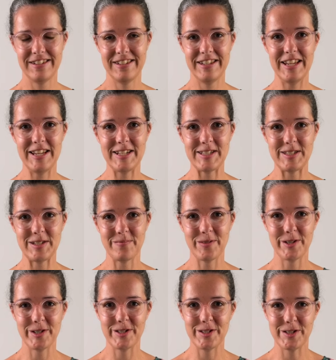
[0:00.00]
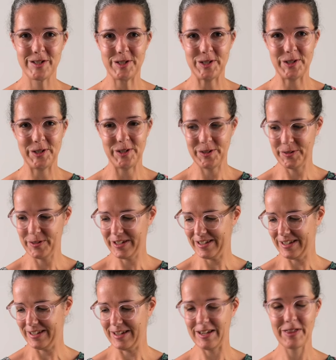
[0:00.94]
Next I'm going to show you
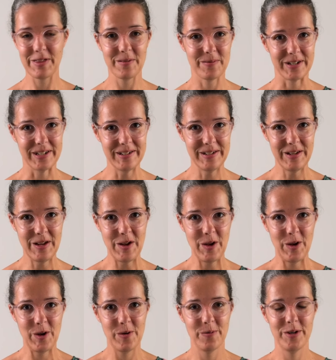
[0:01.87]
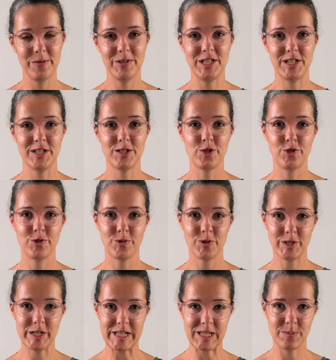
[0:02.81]
another one where we just
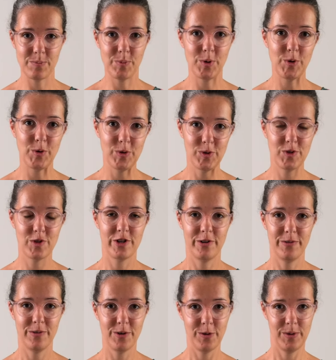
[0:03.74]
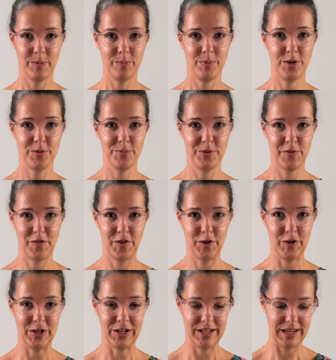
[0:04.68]
draw a spoon through a blob of
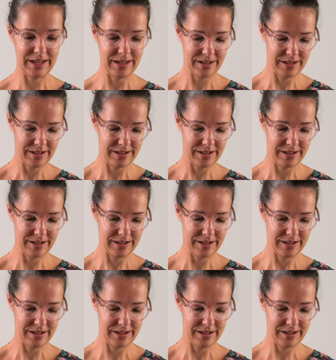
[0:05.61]
coulis